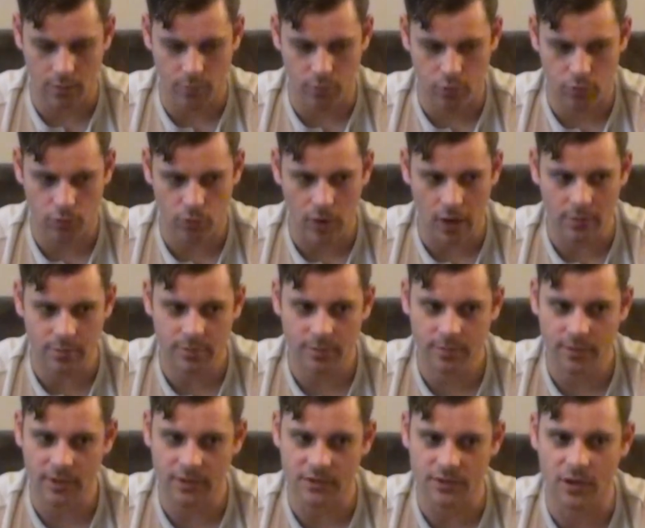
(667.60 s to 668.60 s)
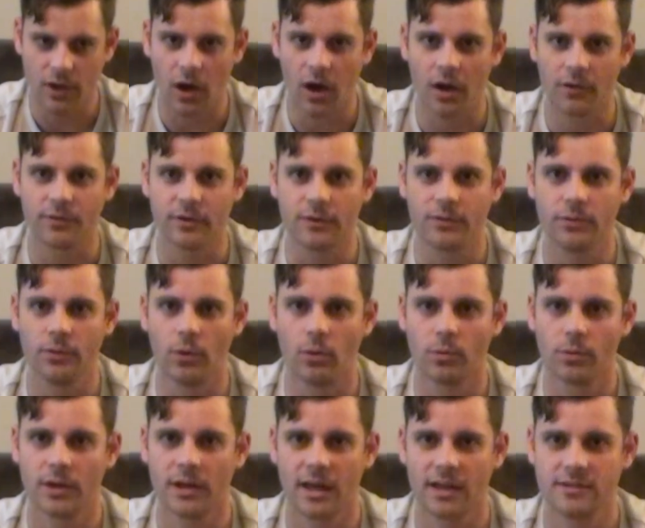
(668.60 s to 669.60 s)
probably as coffee
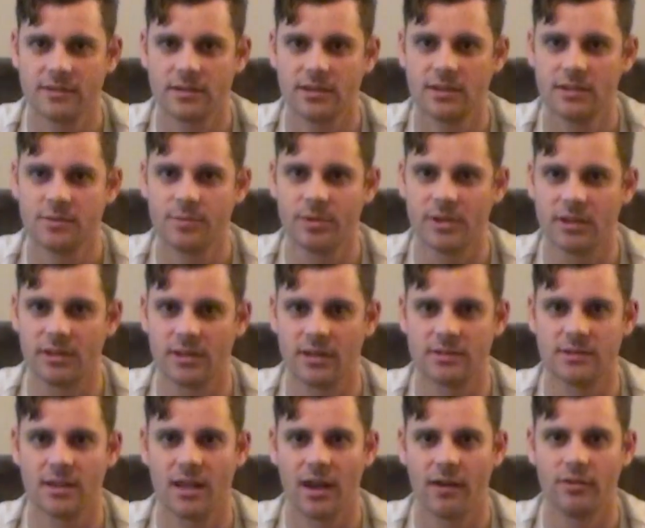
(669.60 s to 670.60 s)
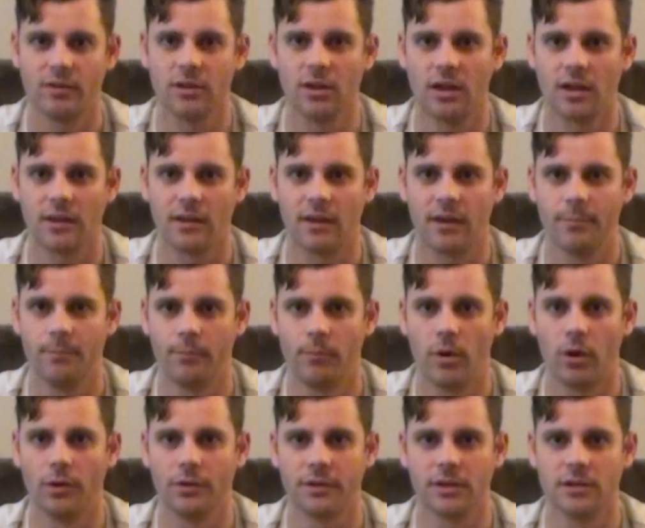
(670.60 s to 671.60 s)
forward as it is, but it doesn't have a lot of that
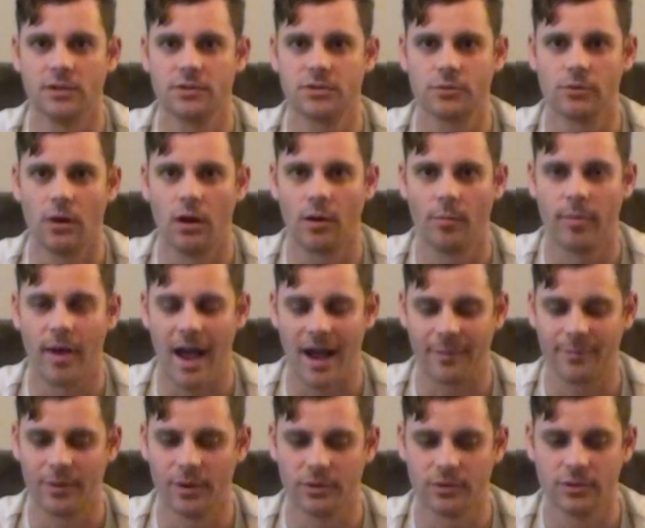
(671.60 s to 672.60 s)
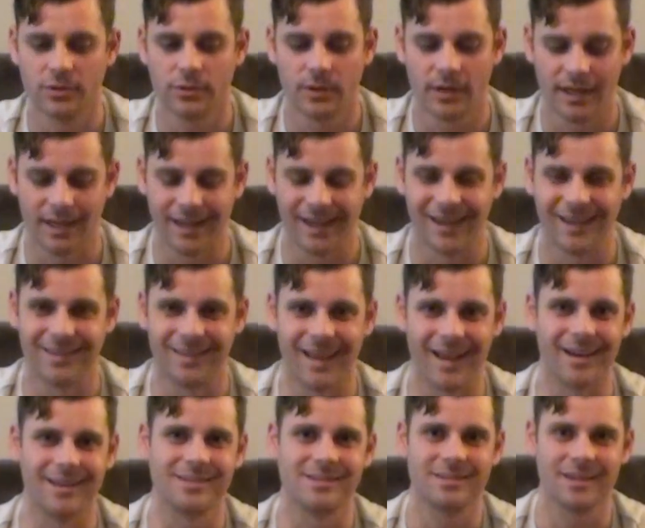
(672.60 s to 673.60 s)
malty, strong backbone to it. Again,
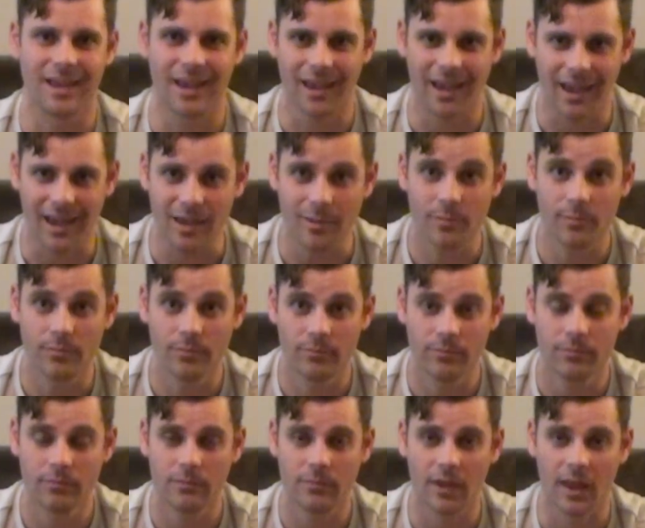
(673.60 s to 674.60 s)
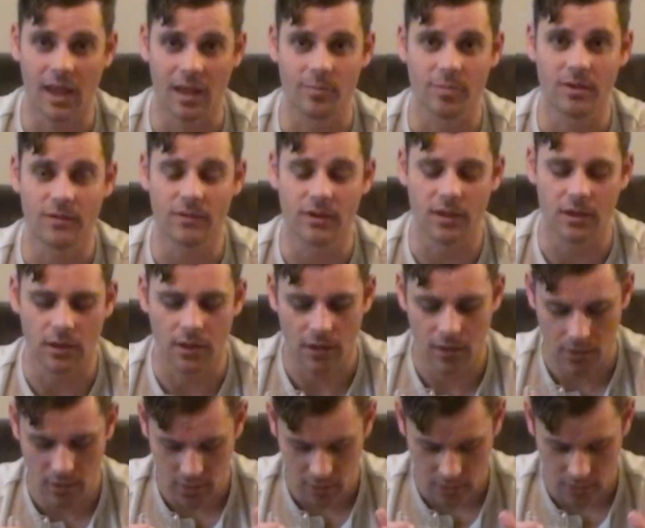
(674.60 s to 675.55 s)
that is 8 ABV,